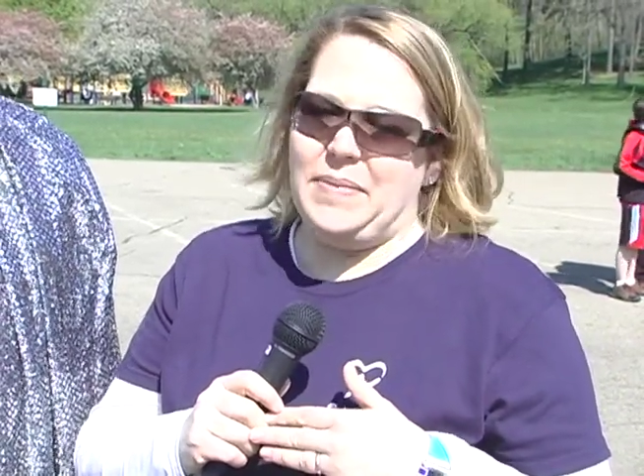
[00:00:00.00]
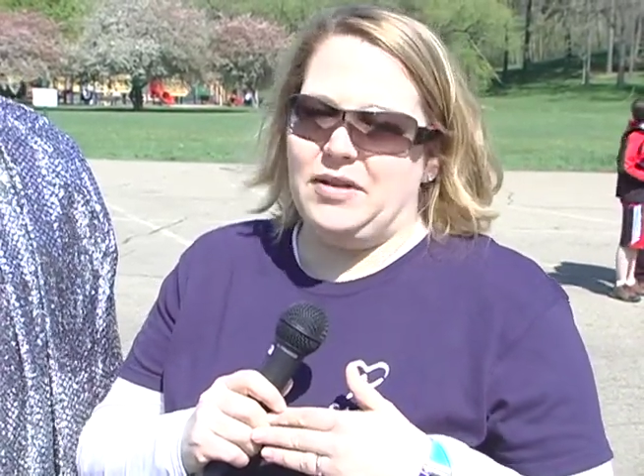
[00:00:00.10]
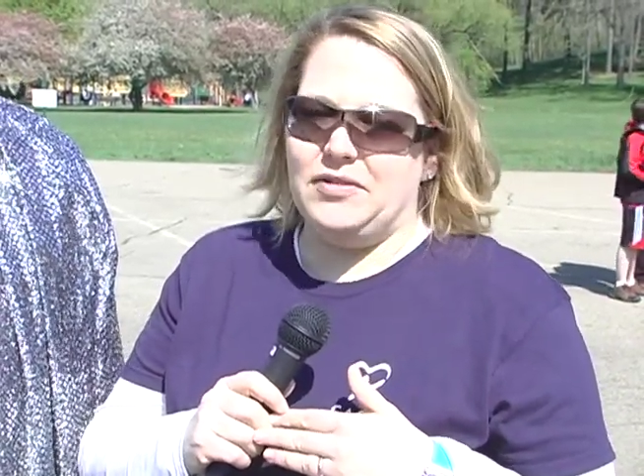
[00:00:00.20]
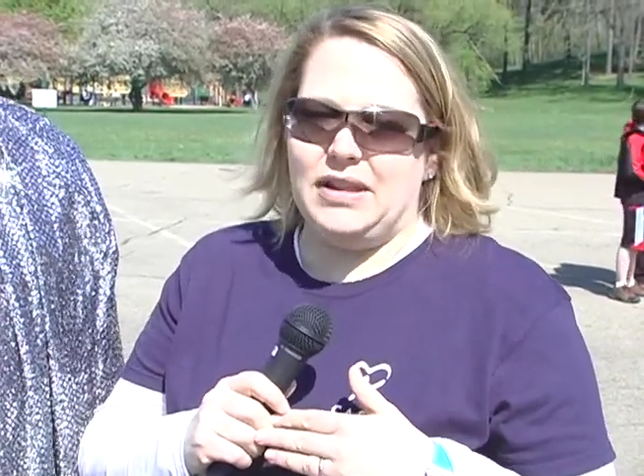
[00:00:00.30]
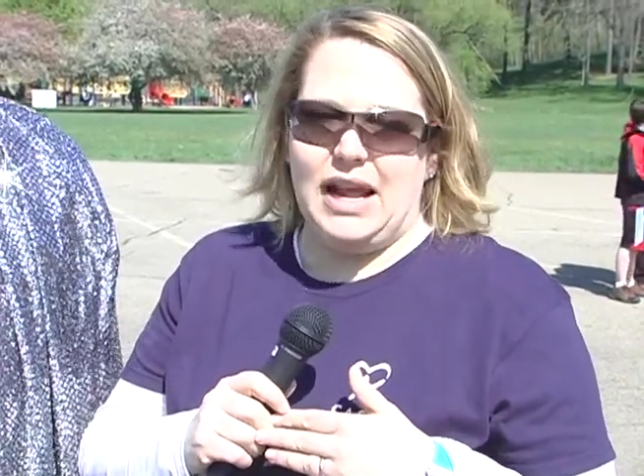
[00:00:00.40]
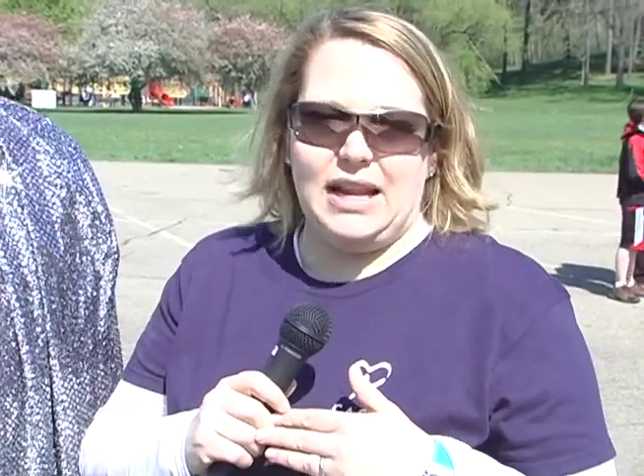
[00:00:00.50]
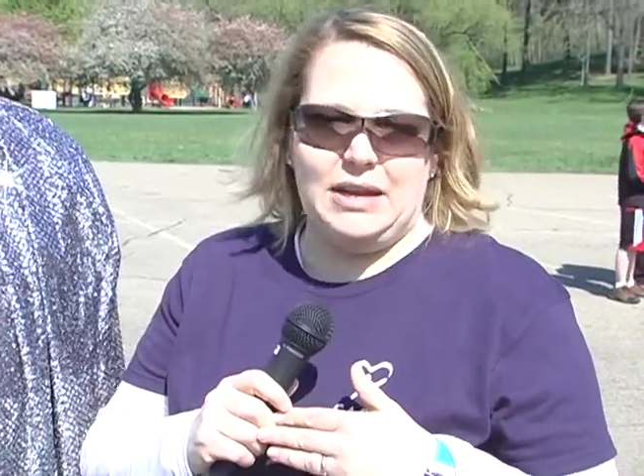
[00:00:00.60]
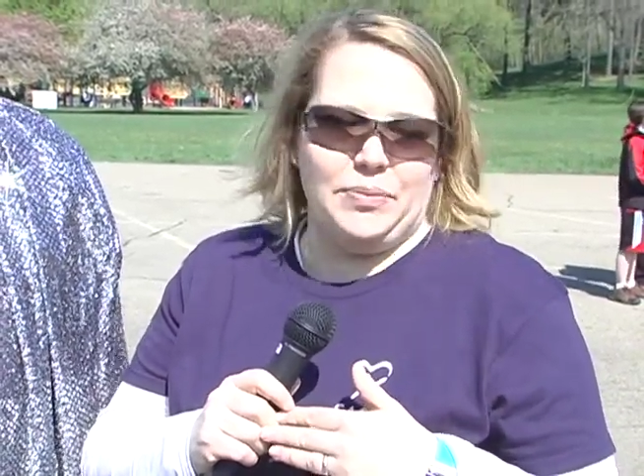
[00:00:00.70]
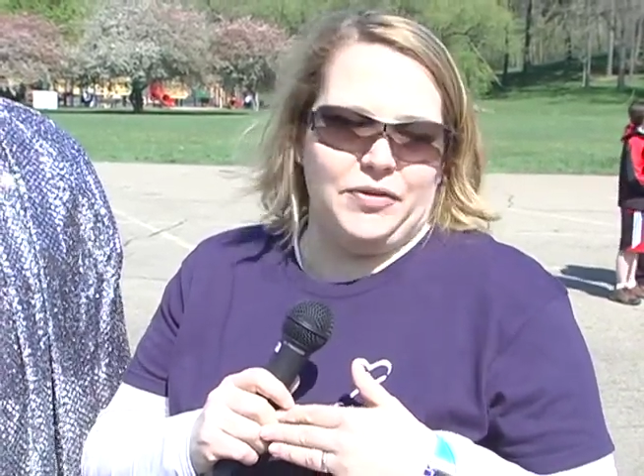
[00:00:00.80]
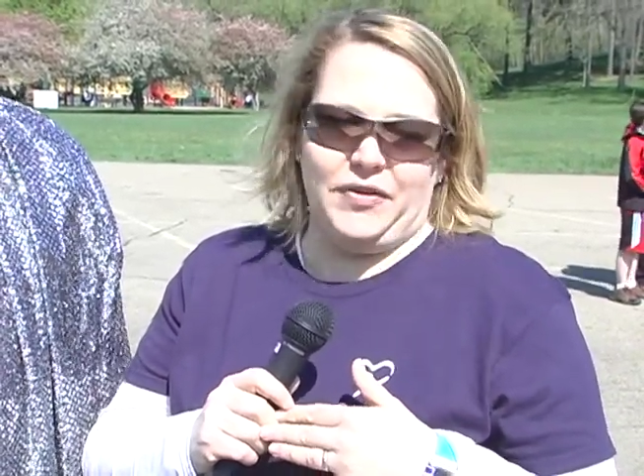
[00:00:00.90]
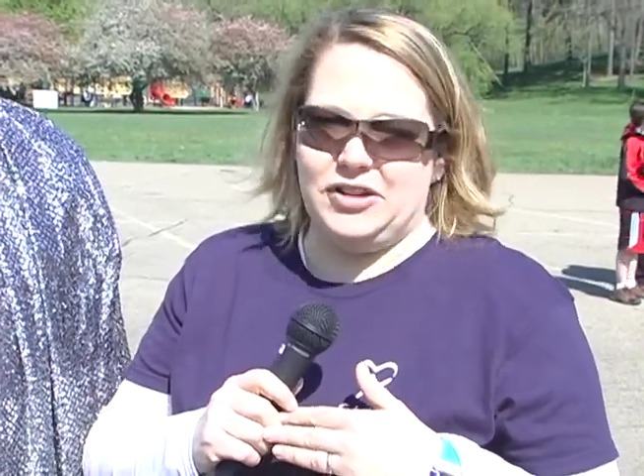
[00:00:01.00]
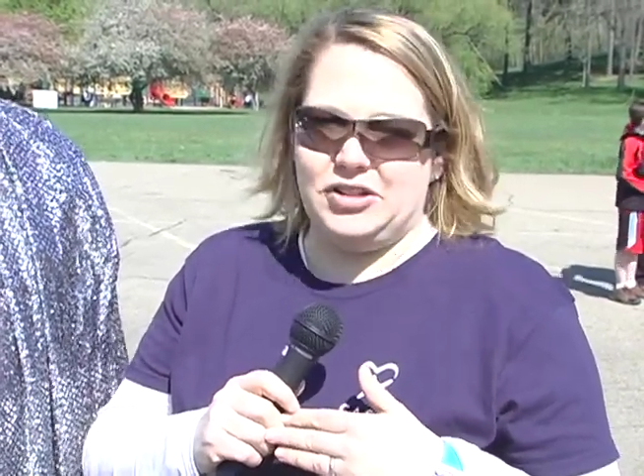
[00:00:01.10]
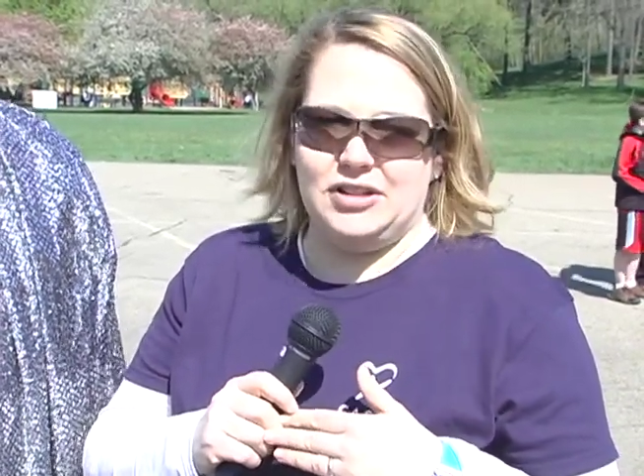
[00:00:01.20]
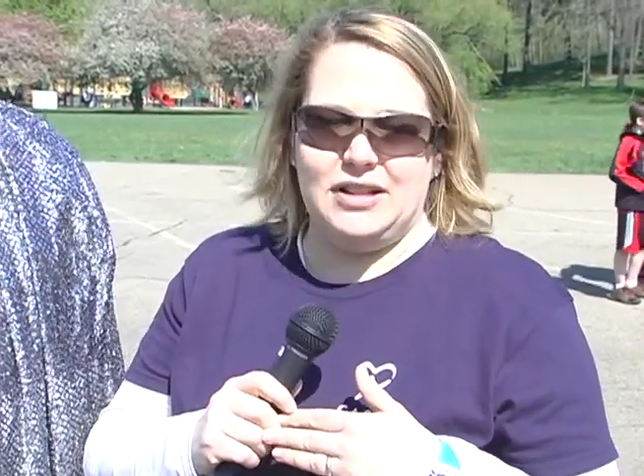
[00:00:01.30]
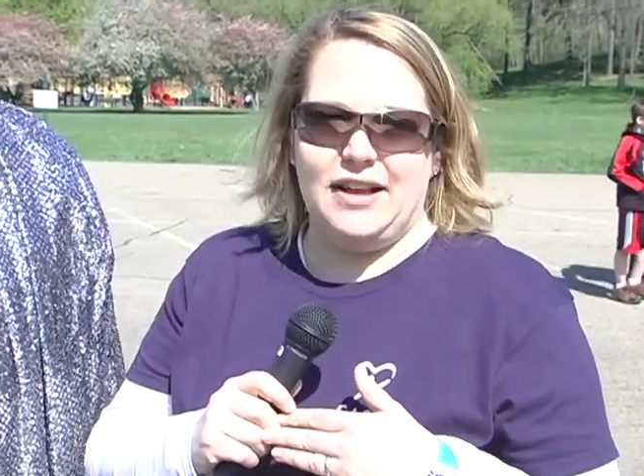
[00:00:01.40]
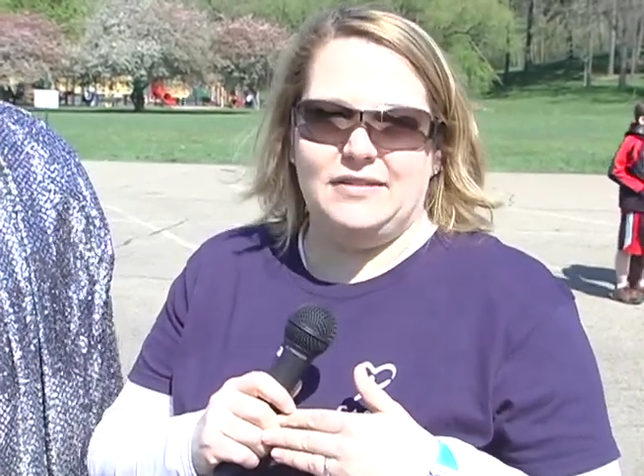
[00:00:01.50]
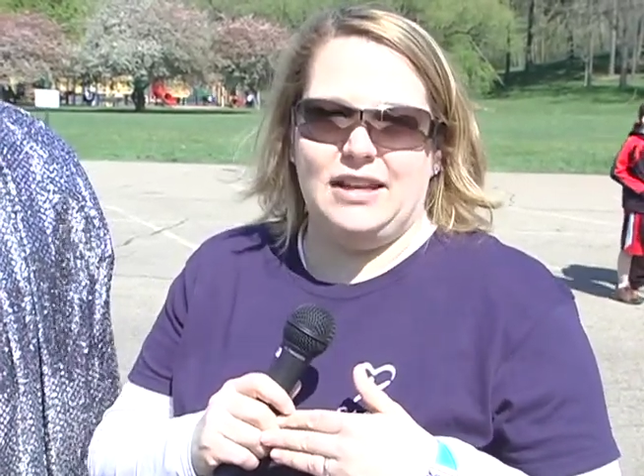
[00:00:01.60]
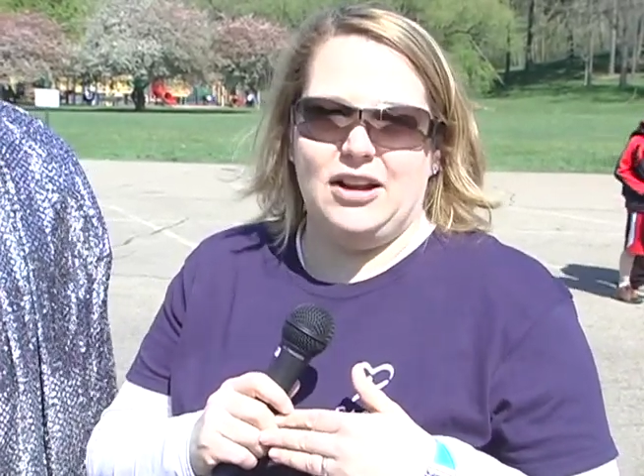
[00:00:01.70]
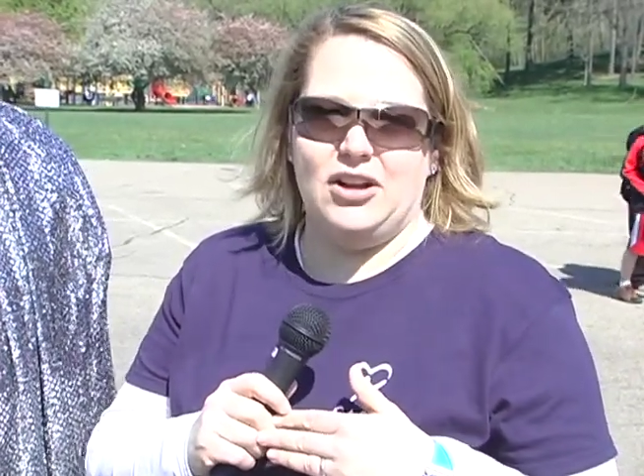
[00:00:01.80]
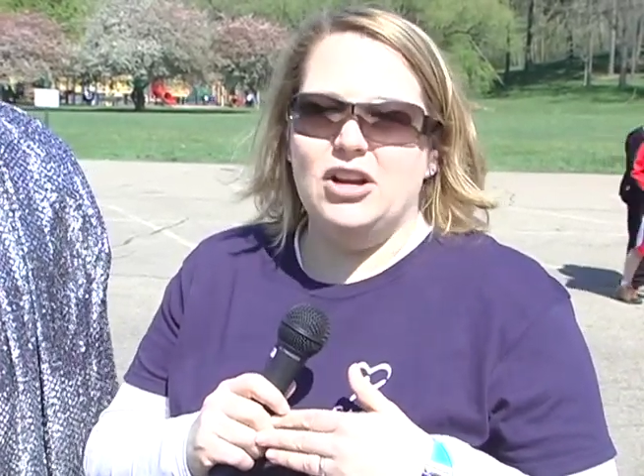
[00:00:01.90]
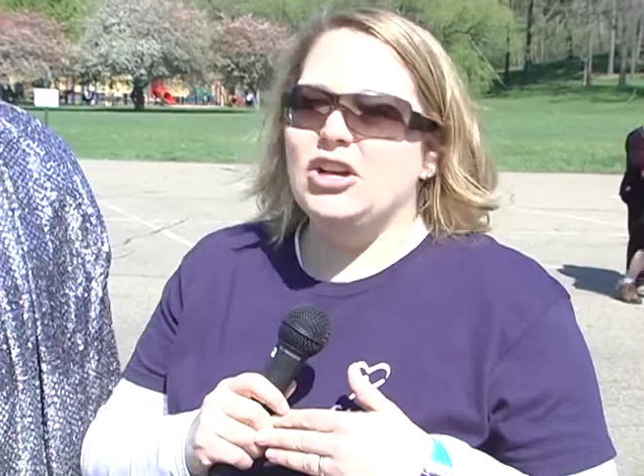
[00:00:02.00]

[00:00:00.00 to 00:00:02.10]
better than any professional out there